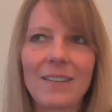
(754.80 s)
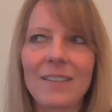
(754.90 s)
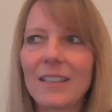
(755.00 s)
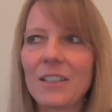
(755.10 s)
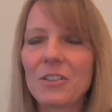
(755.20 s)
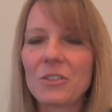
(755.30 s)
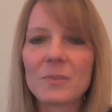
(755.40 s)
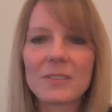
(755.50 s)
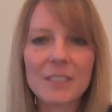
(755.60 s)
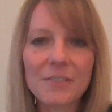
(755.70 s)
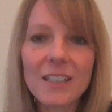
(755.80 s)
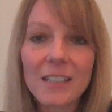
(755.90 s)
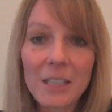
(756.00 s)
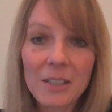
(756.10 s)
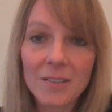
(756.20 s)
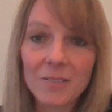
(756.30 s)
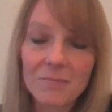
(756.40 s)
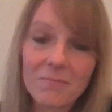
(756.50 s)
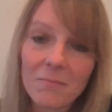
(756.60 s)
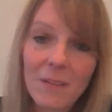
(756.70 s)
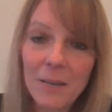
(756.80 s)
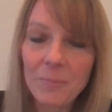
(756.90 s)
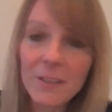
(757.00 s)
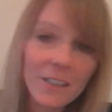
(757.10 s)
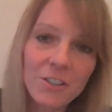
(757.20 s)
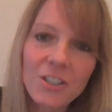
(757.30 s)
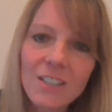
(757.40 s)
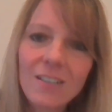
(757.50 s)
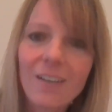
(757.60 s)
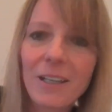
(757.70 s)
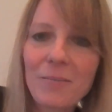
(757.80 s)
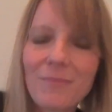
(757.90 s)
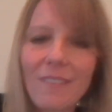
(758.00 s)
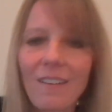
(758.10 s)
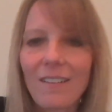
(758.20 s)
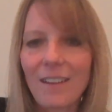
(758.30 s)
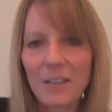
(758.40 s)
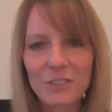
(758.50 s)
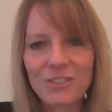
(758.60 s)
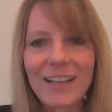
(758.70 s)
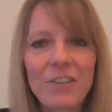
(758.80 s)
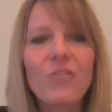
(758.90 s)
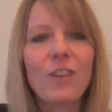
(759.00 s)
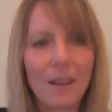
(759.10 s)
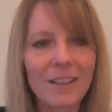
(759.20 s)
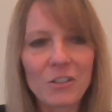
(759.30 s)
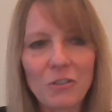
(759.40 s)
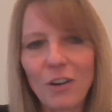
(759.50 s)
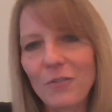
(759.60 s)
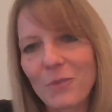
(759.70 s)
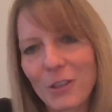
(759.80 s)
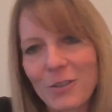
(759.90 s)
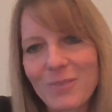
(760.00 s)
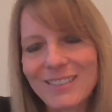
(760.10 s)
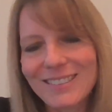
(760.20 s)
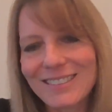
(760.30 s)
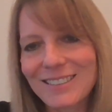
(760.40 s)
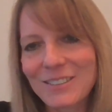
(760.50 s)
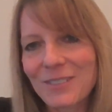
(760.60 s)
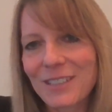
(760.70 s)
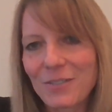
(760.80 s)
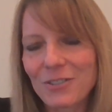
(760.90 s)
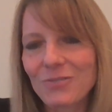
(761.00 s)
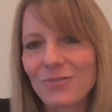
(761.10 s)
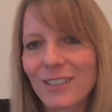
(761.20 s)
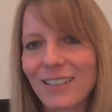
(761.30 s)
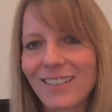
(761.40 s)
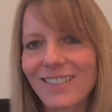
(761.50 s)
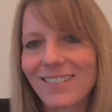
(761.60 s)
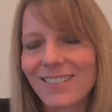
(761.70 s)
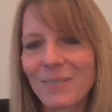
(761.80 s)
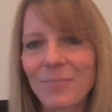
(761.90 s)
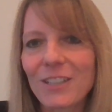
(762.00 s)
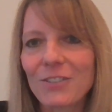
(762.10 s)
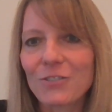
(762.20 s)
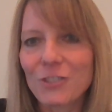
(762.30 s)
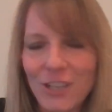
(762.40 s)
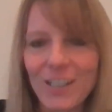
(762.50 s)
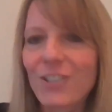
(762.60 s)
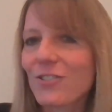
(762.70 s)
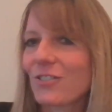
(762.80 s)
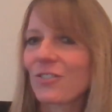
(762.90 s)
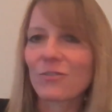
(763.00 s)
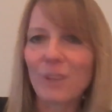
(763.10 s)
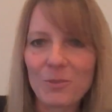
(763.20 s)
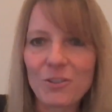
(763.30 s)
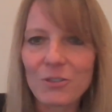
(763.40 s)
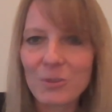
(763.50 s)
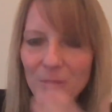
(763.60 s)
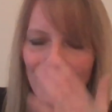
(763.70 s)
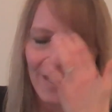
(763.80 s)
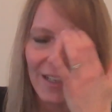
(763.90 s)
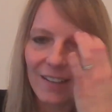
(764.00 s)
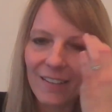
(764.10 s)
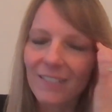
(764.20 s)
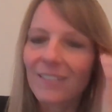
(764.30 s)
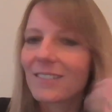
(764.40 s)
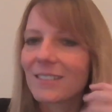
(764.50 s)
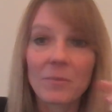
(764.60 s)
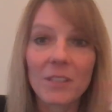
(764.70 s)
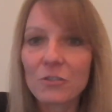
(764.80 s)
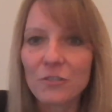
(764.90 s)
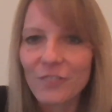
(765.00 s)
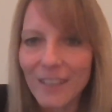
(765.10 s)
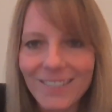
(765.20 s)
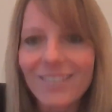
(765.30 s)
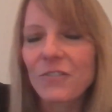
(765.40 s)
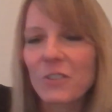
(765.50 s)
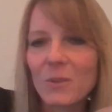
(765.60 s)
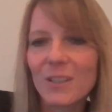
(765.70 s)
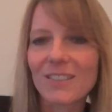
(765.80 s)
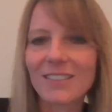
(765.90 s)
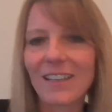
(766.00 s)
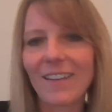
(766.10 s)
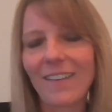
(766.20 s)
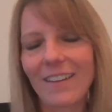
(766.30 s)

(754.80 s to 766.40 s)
I think, specifically in my P&G time, I was kind of lucky to often work on businesses where there was really something to change, a disruption to bring, something to fix, if you want to say.